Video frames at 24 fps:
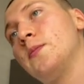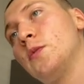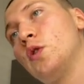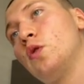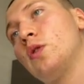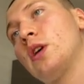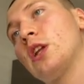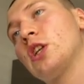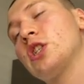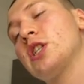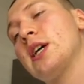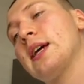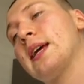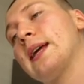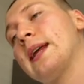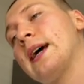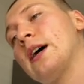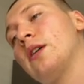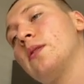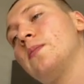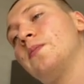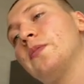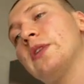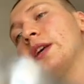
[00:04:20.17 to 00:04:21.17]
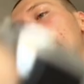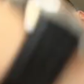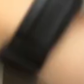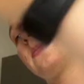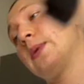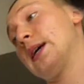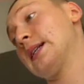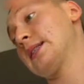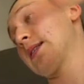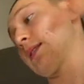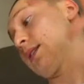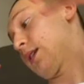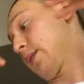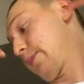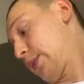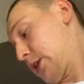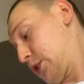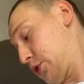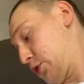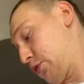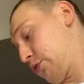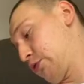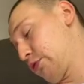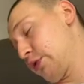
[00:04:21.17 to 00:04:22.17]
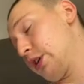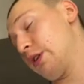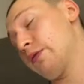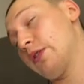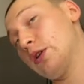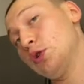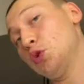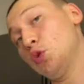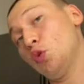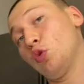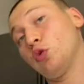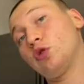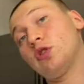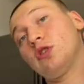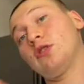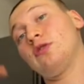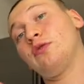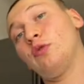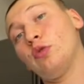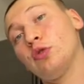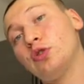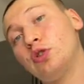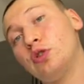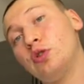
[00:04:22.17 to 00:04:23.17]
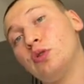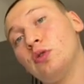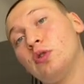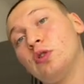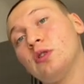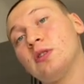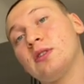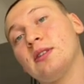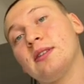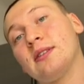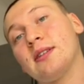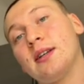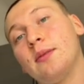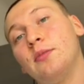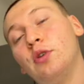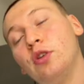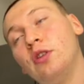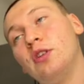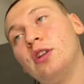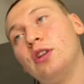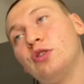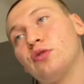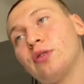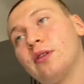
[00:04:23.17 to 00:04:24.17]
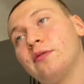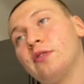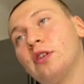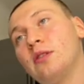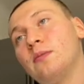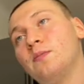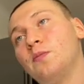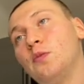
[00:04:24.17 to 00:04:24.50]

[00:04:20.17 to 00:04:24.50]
You can check it out. It's basically a bunch of free resources for students. It's community driven.